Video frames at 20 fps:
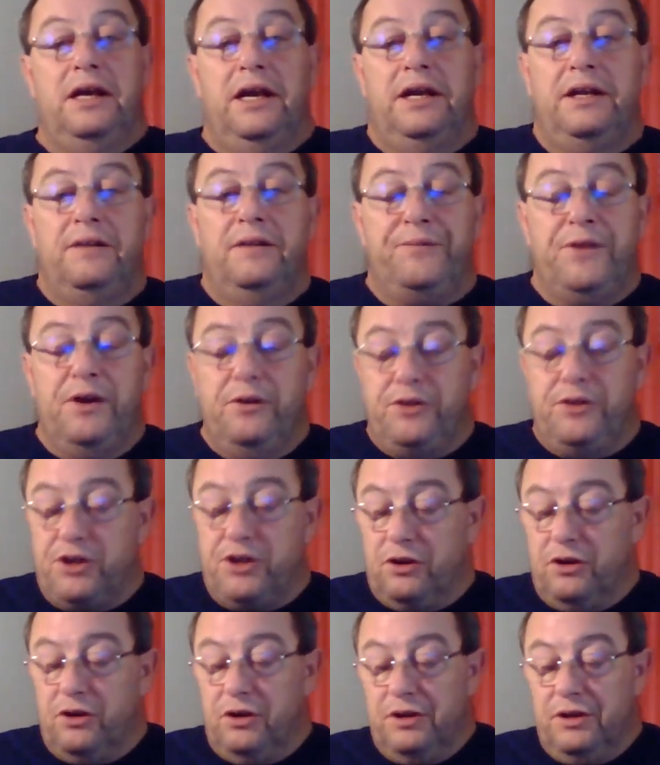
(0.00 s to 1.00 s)
in the
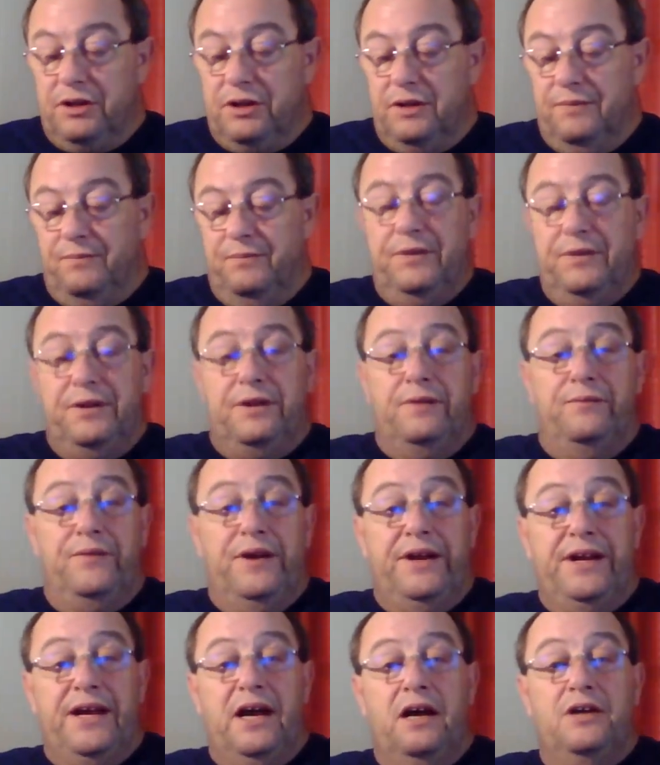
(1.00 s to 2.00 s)
future, the
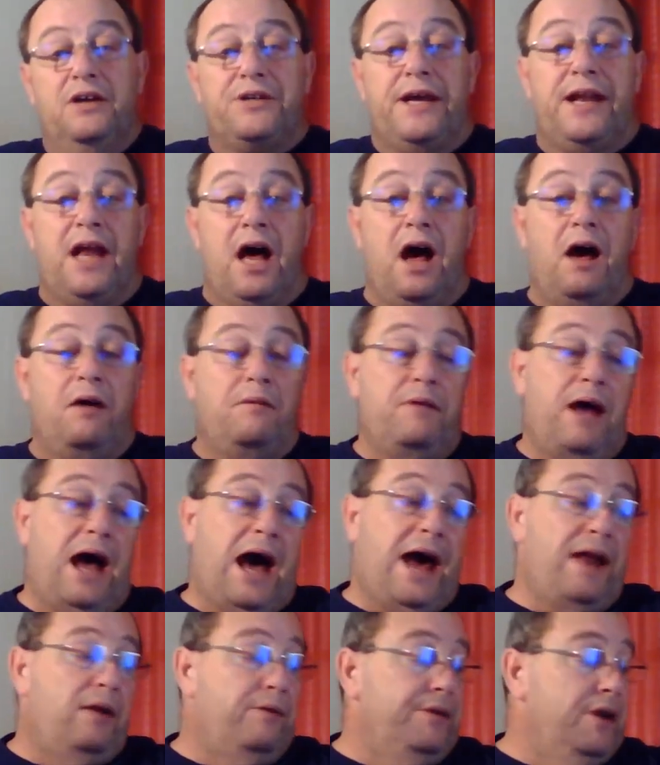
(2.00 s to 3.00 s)
videos, and
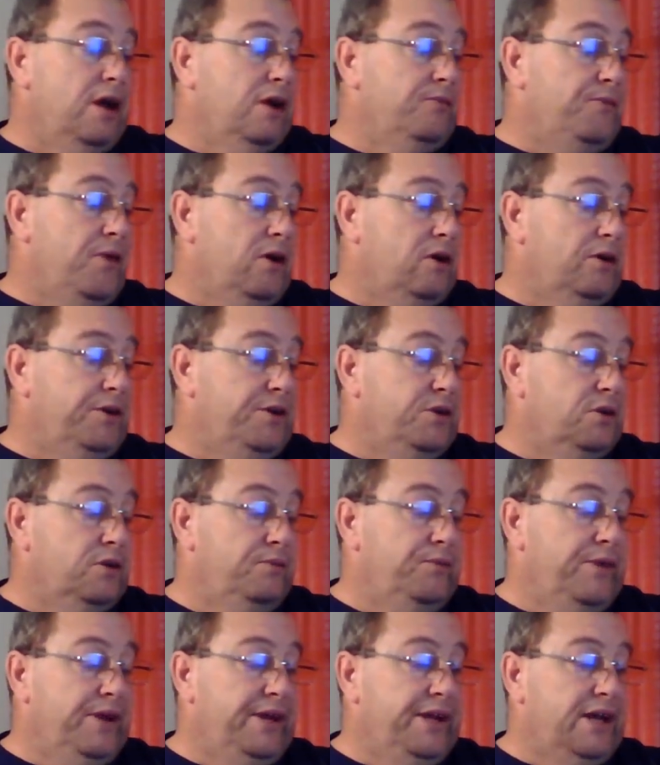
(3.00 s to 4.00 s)
I don't know if I'm going to do
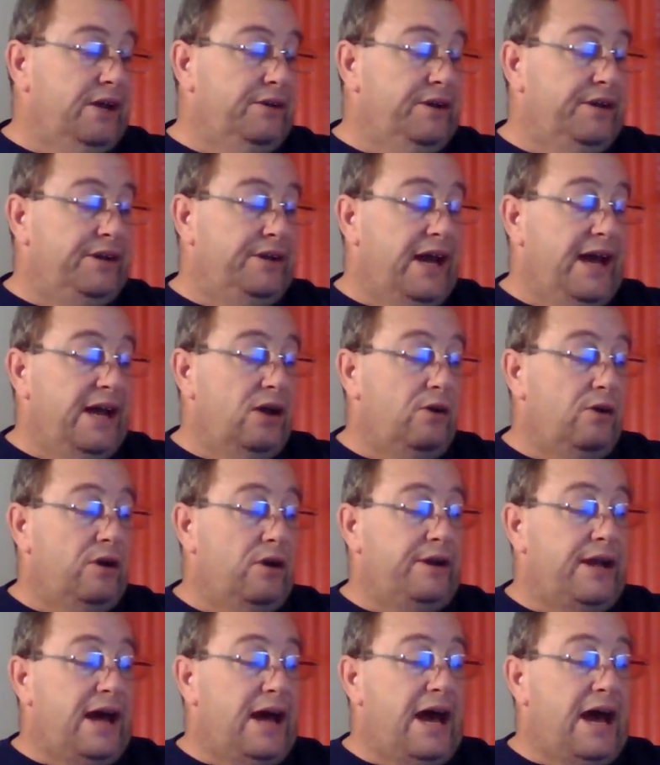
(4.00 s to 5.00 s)
a video today
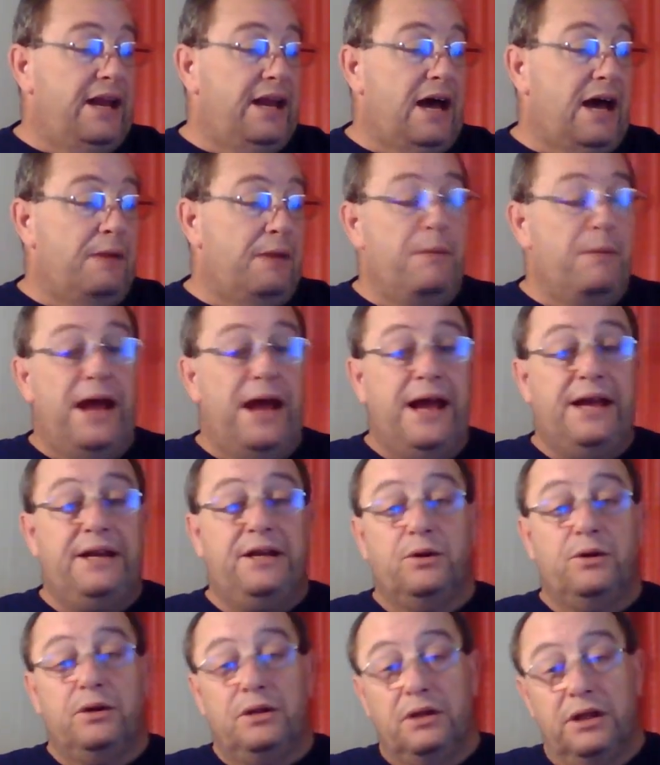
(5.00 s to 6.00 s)
on a diet. I may
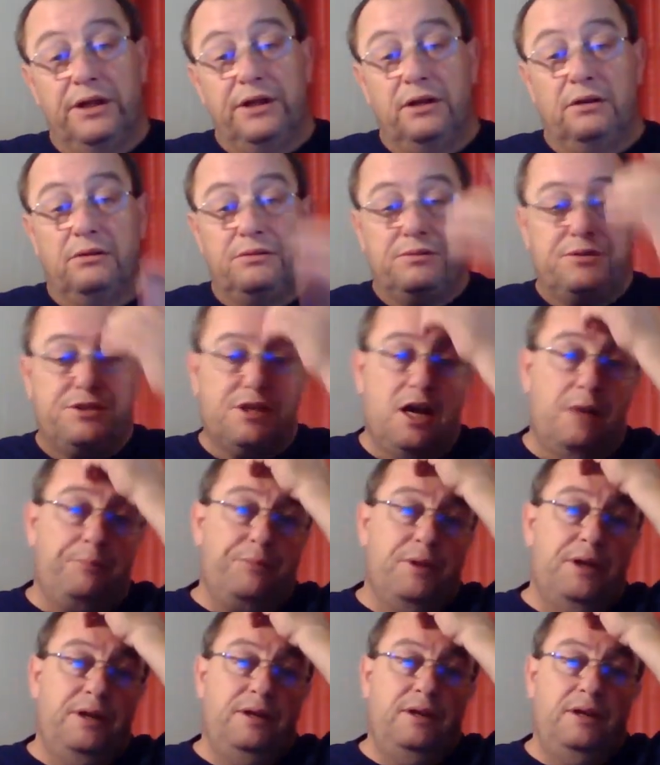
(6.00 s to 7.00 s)
do a little
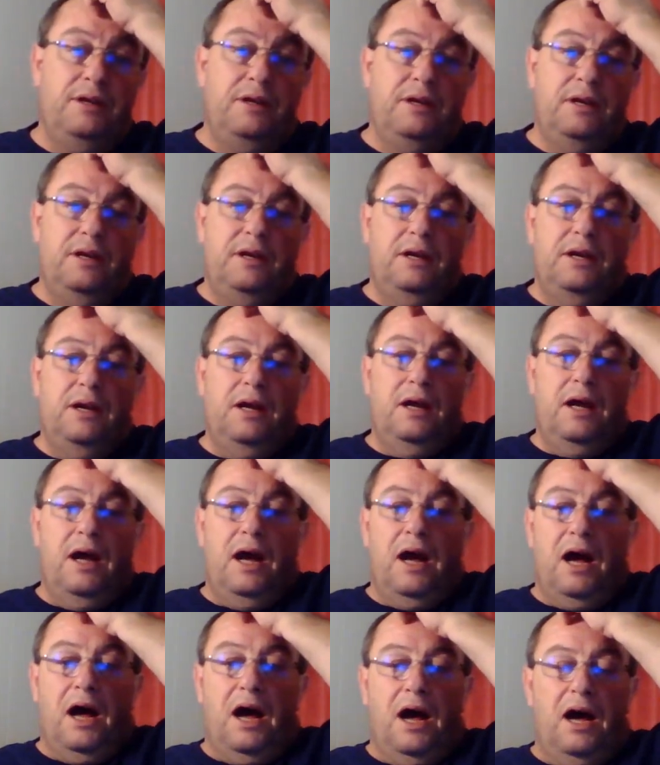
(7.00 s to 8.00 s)
something
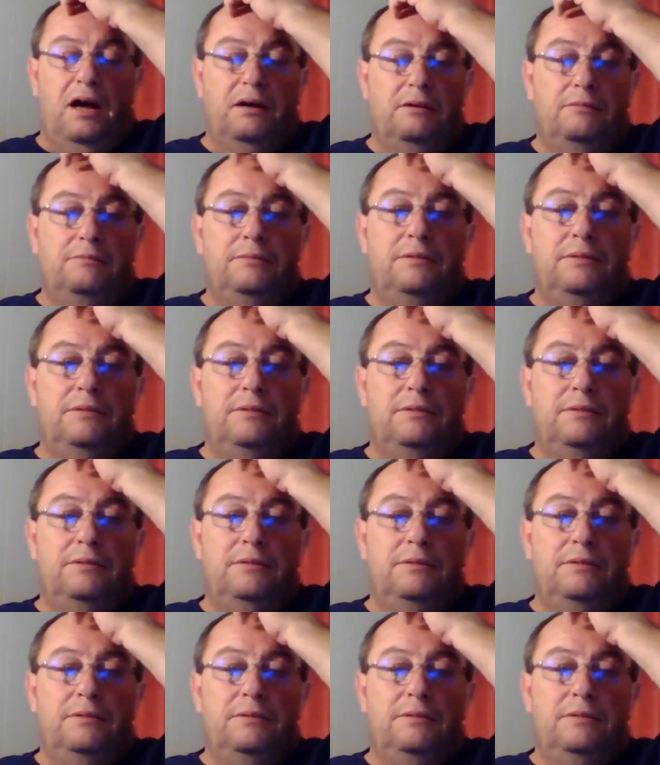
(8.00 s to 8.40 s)
uh,